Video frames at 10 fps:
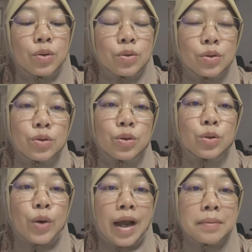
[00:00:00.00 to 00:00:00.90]
also to
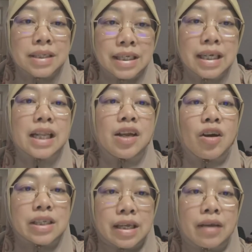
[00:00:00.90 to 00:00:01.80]
upskill
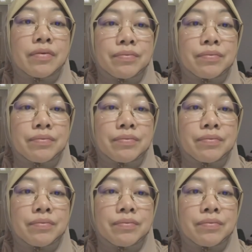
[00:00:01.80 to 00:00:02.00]
yourself.